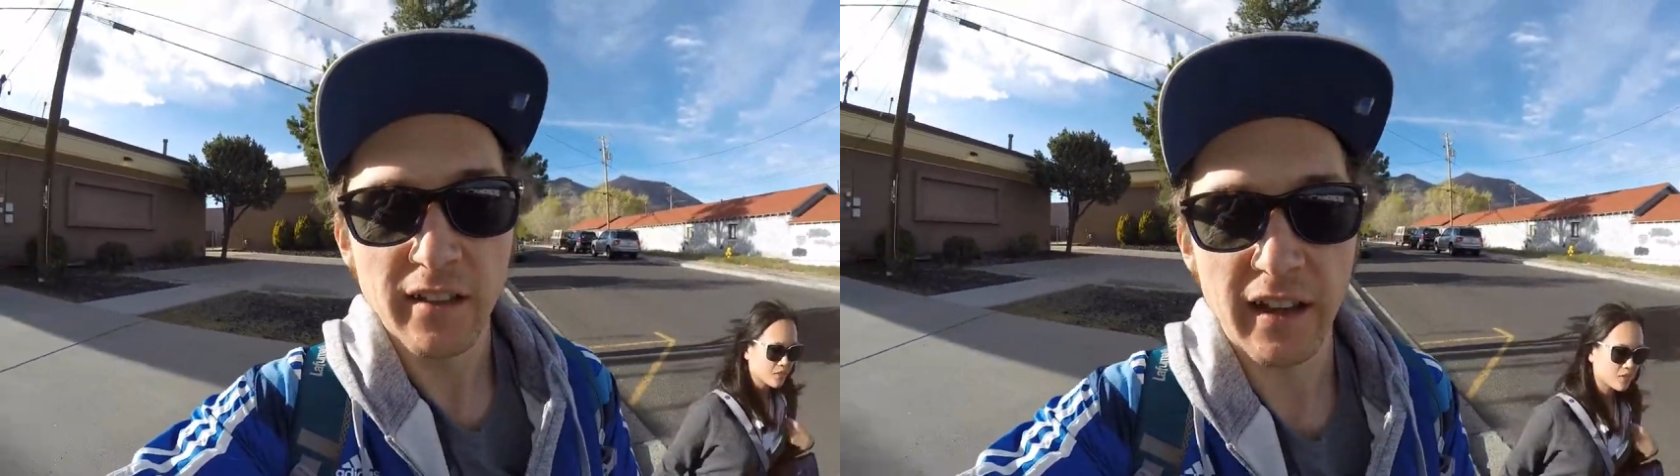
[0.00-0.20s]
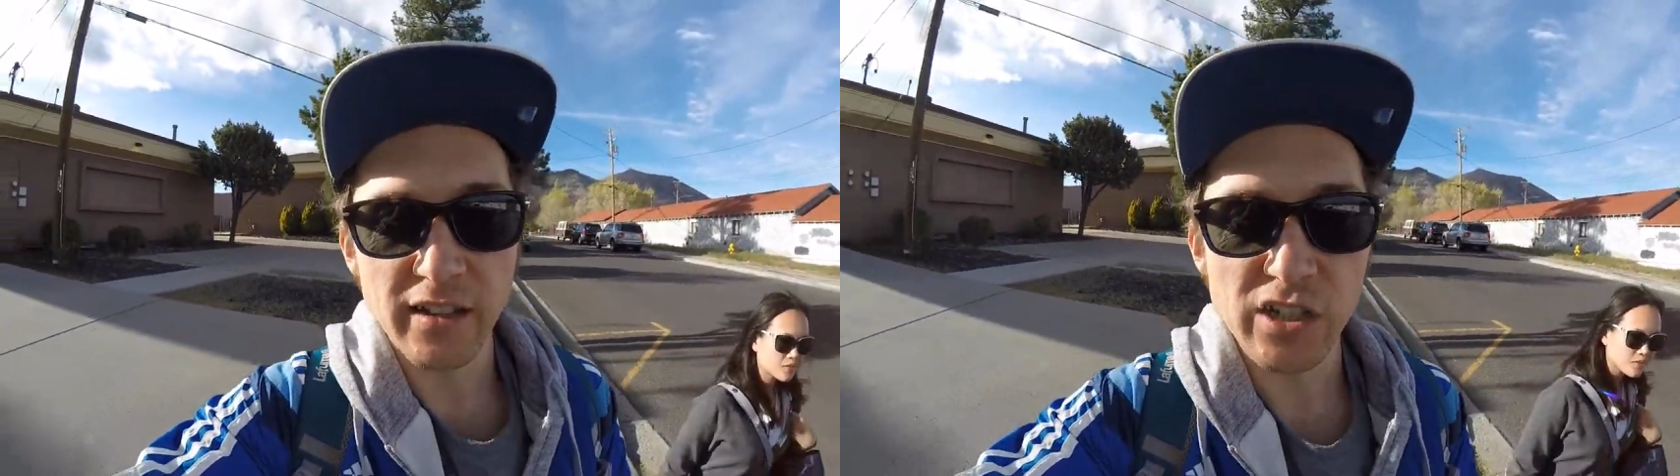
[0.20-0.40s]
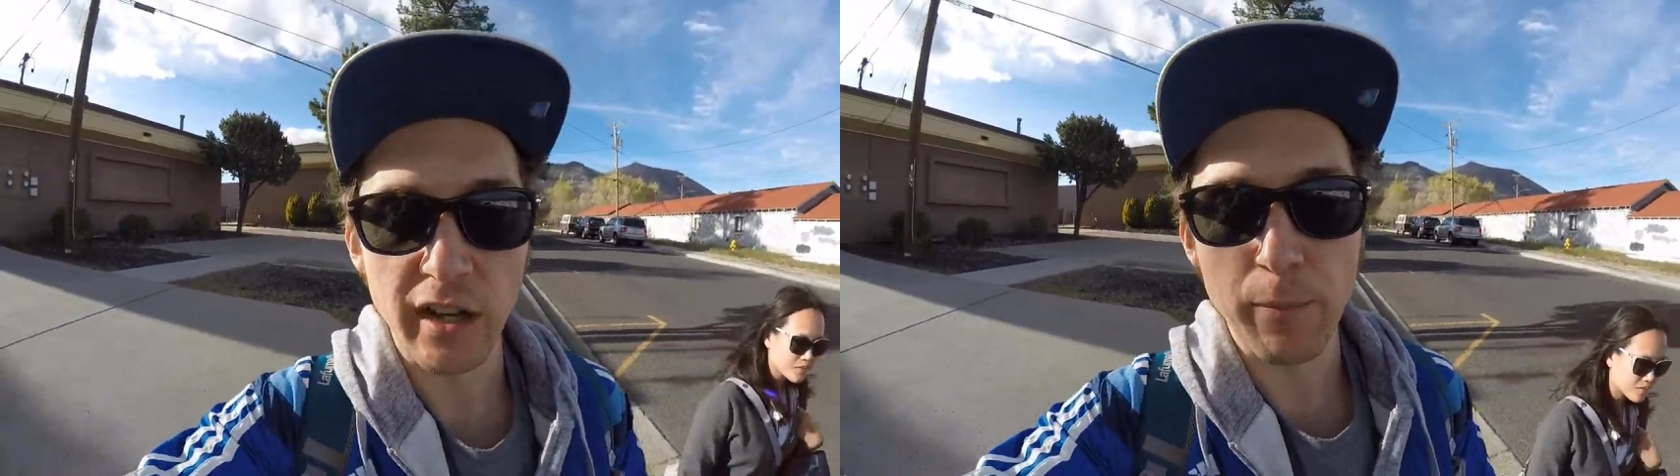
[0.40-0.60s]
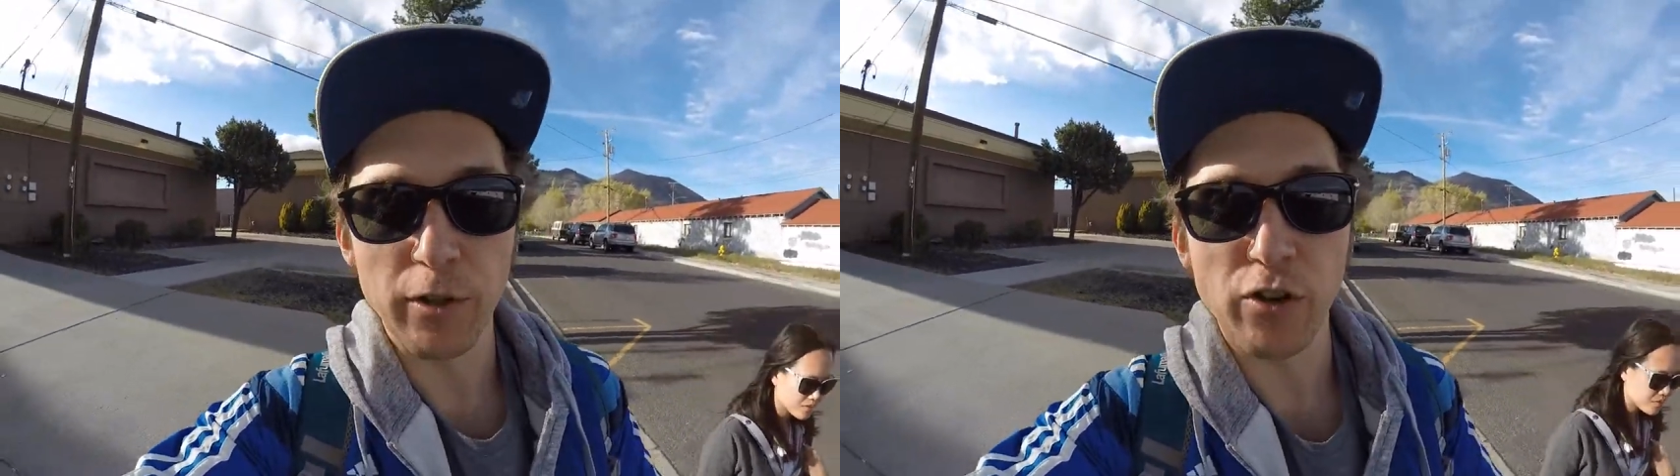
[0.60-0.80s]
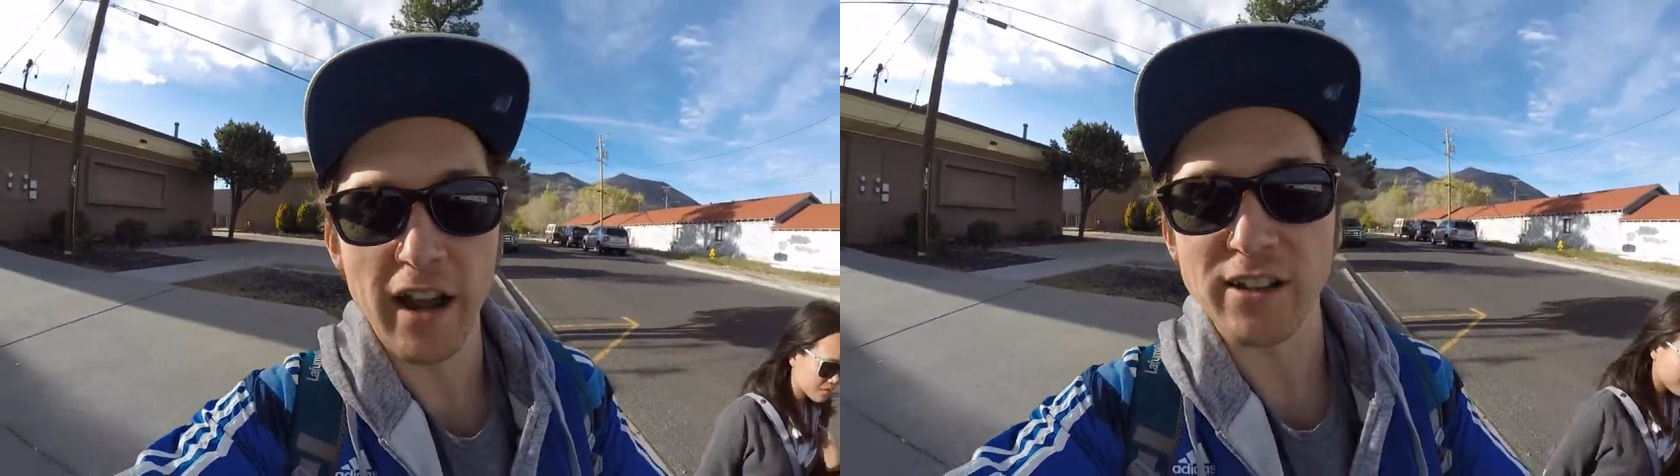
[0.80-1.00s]
Getting a
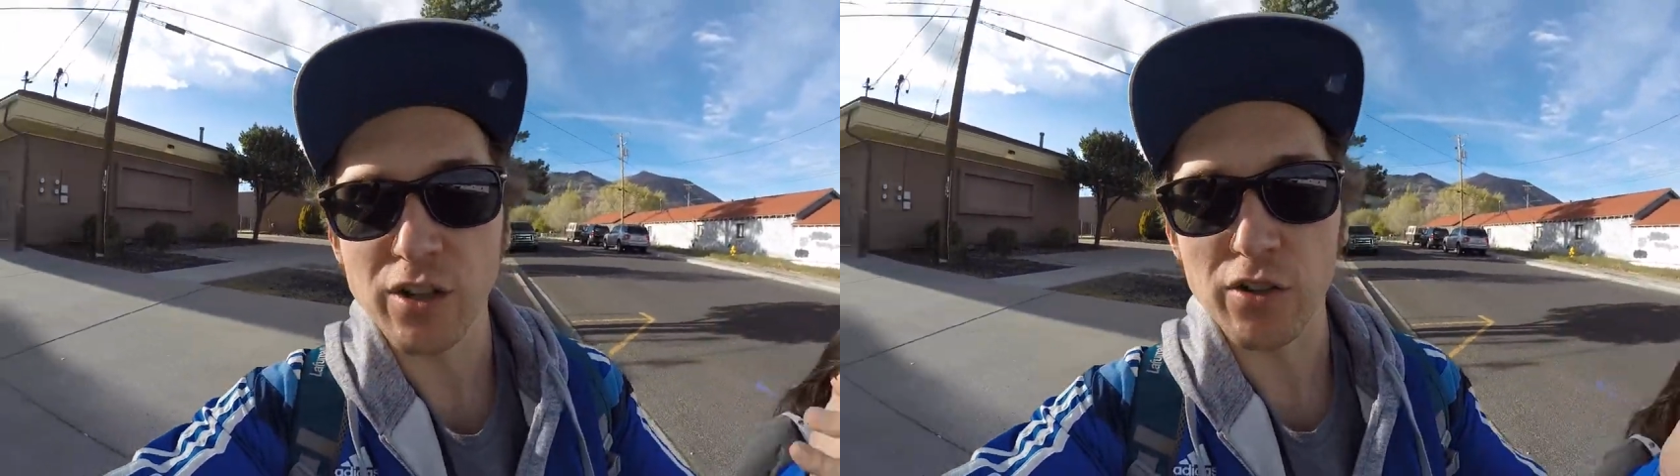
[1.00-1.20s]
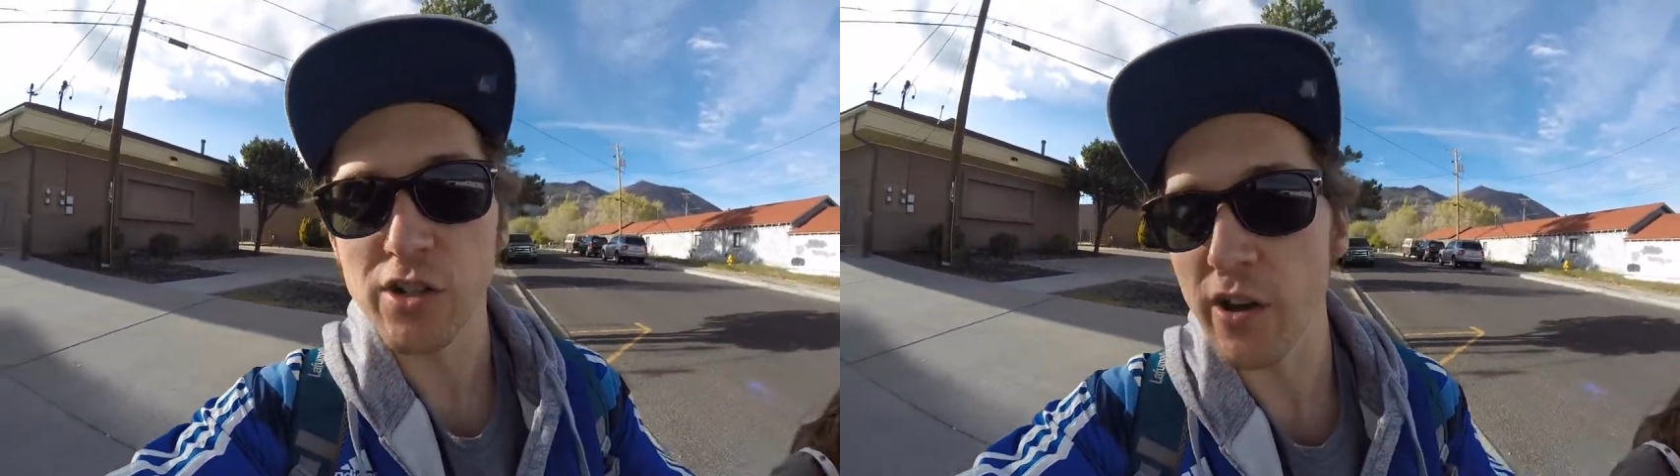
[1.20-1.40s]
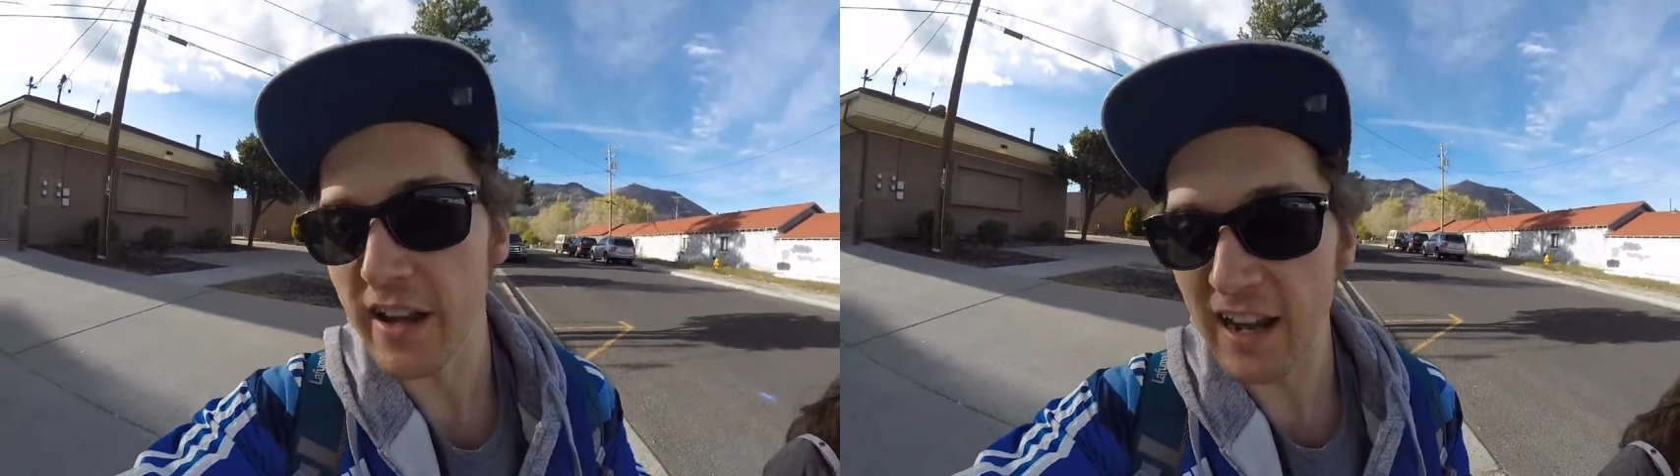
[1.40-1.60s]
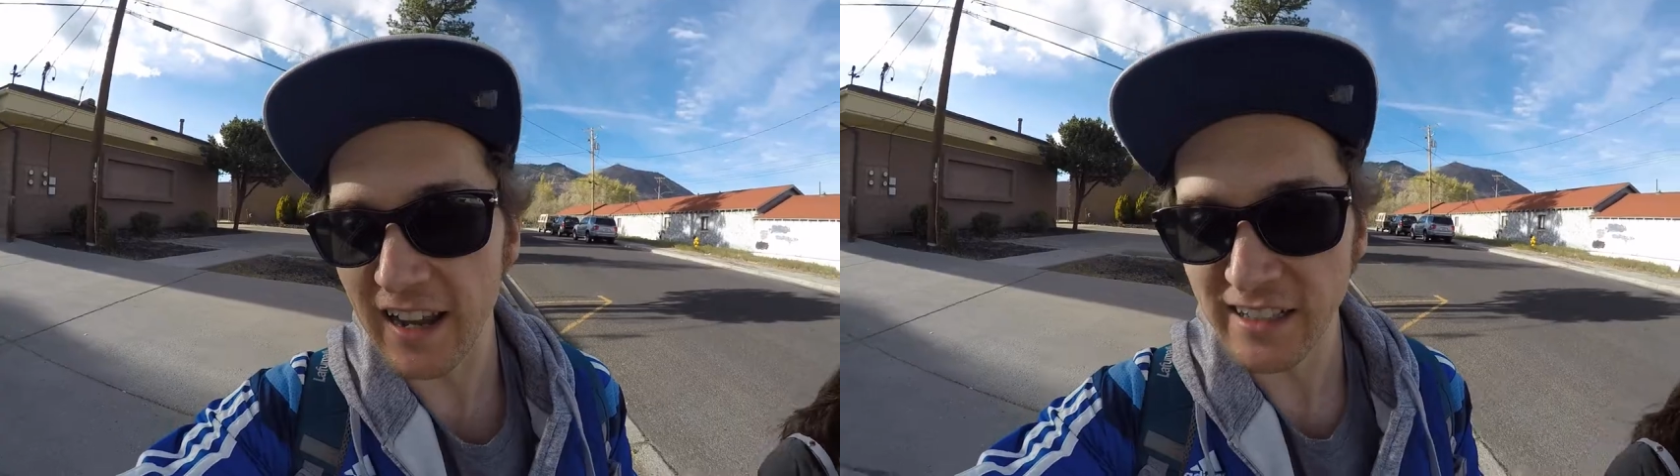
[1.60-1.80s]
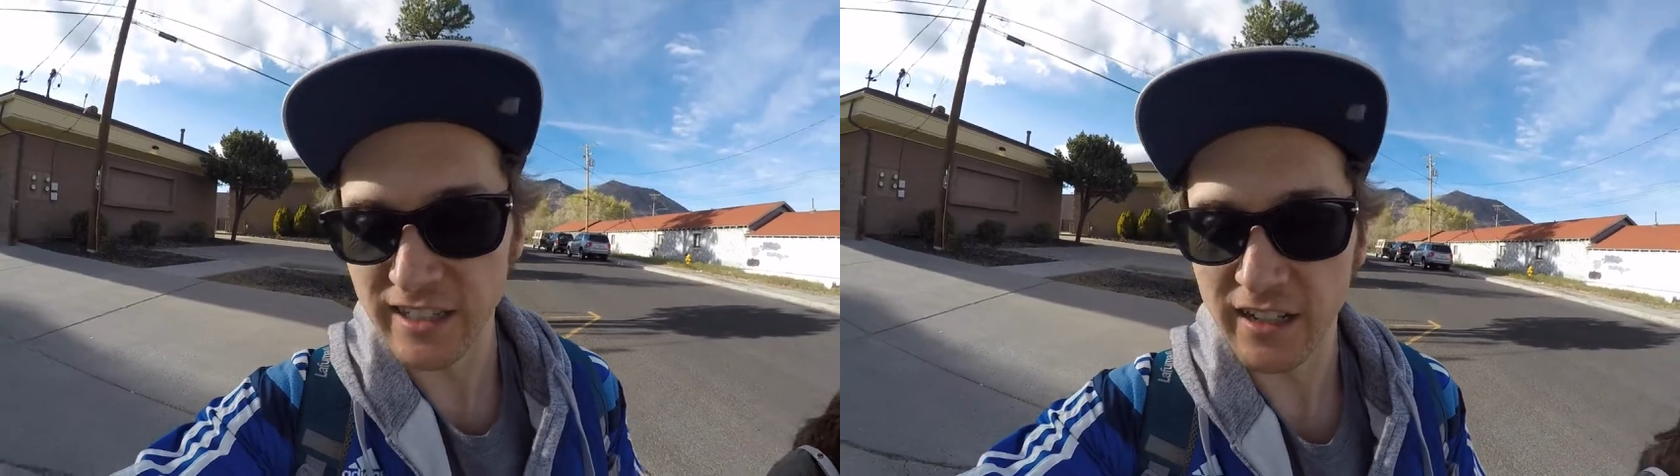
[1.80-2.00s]
sleeper train, so I'll show you that
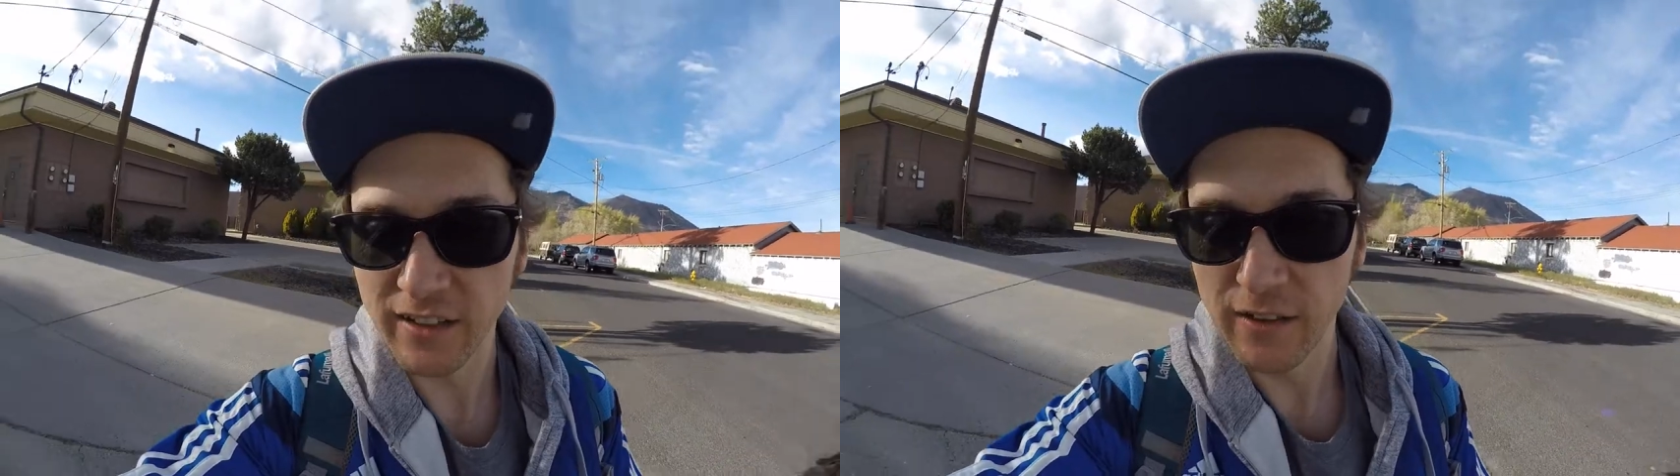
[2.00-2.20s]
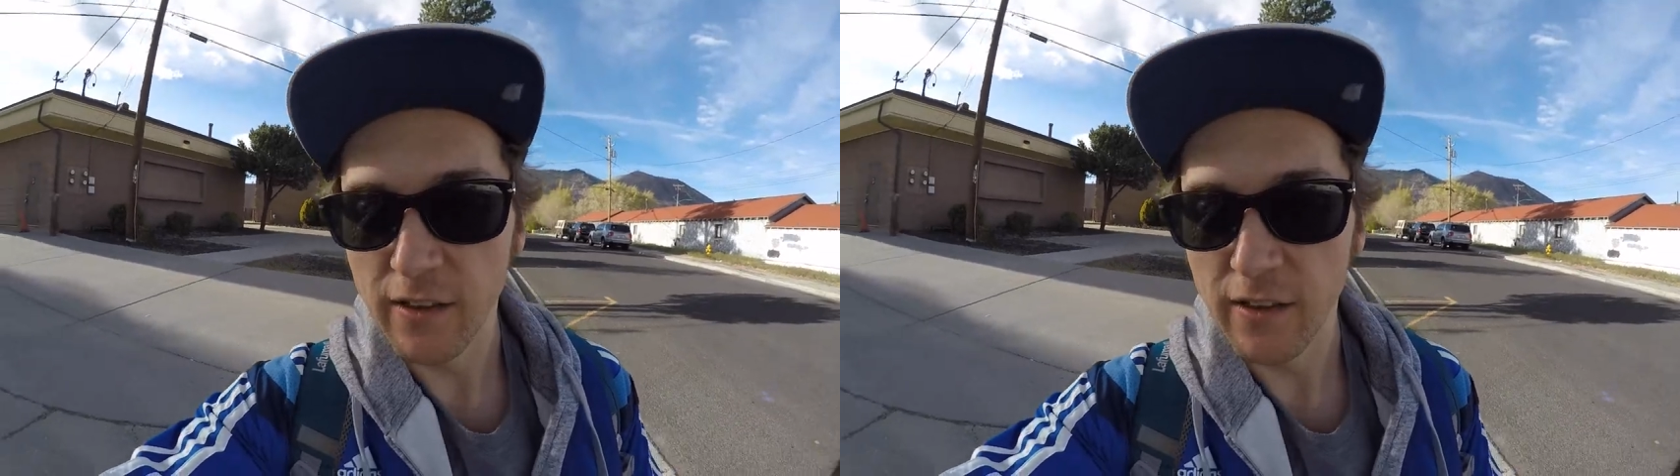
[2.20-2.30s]
later.